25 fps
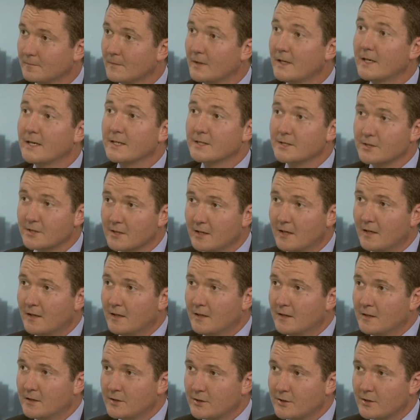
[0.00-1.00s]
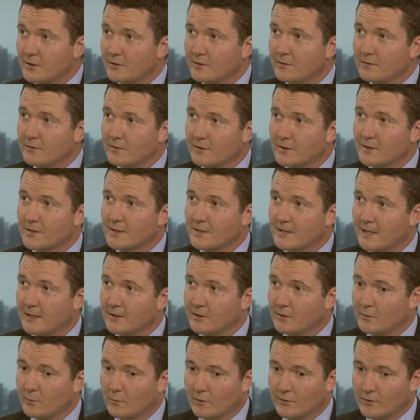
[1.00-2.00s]
Yes. So the
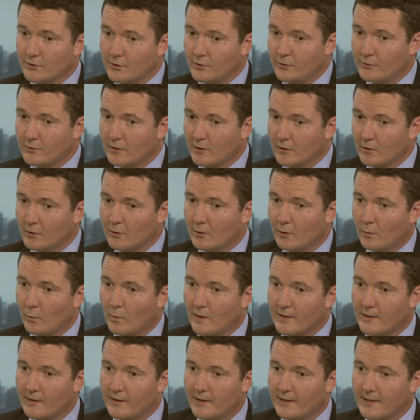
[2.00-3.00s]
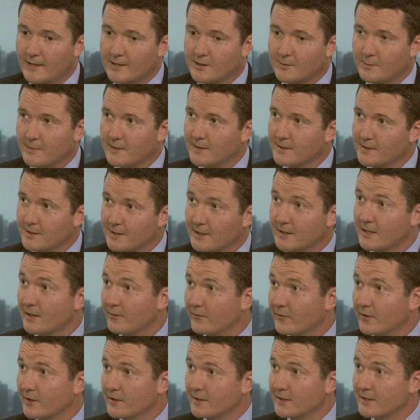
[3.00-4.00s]
standard wants you to look at whether there has been
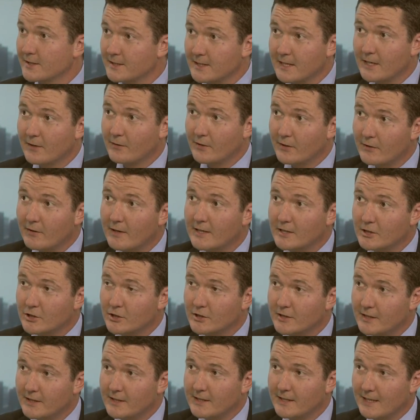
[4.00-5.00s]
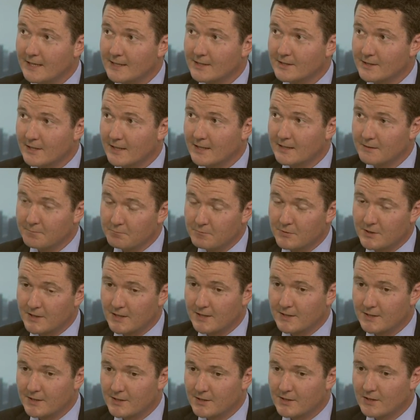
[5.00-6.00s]
significant deterioration in the asset
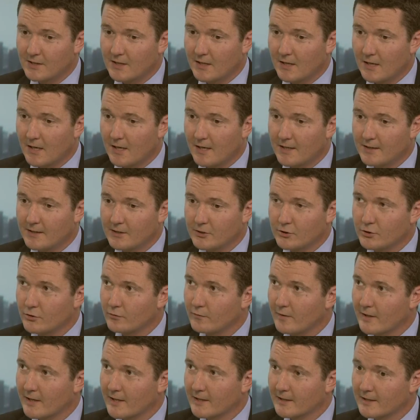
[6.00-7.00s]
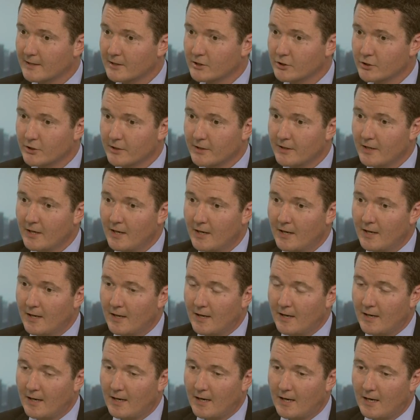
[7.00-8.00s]
since initial recognition,
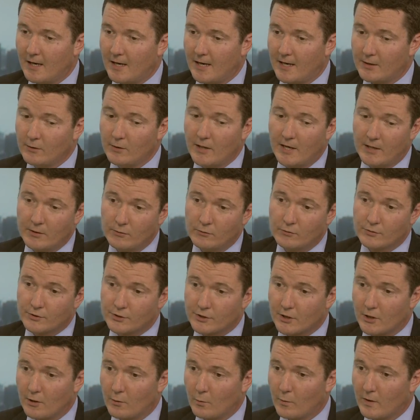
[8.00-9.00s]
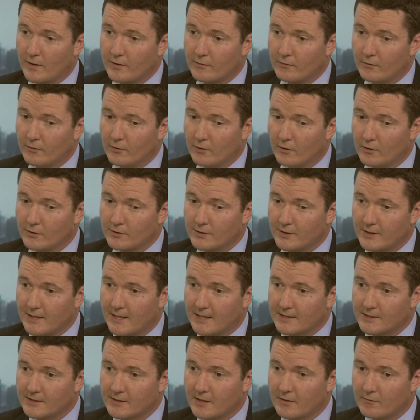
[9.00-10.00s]
and also whether or not the
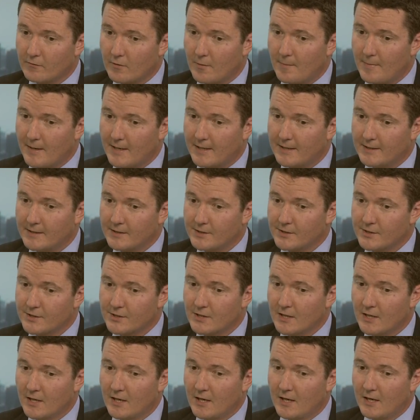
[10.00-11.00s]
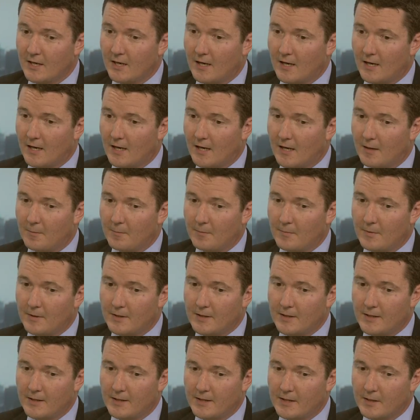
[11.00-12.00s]
asset remains
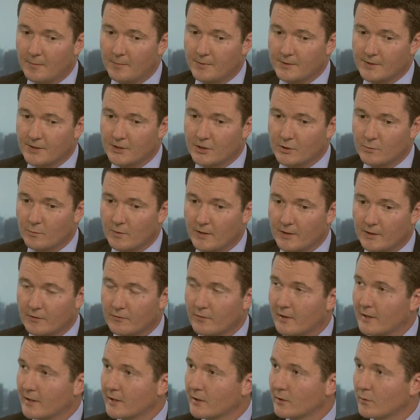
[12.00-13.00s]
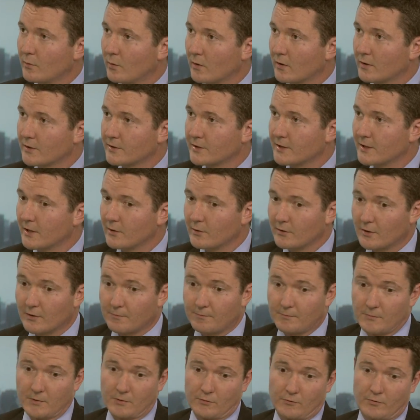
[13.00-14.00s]
in a position where the credit quality
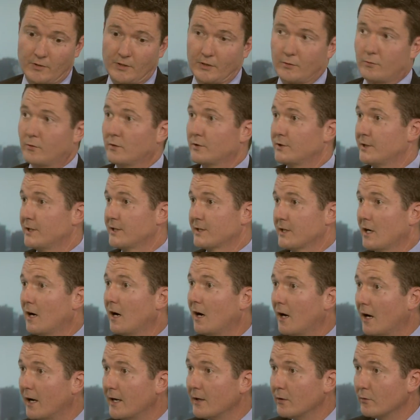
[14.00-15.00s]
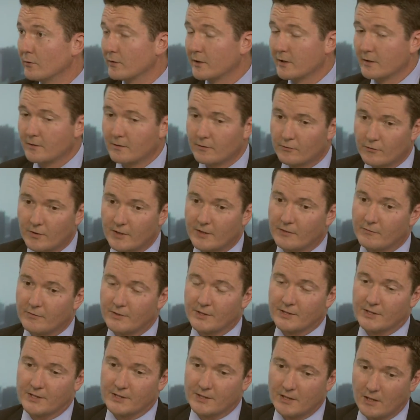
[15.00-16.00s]
is high or the credit
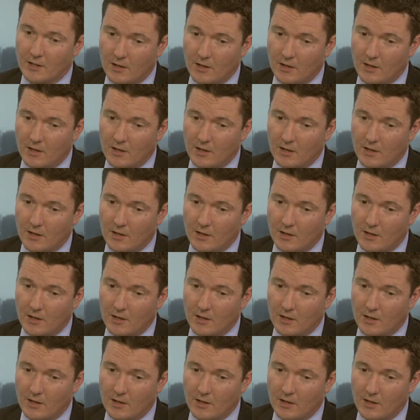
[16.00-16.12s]
risk is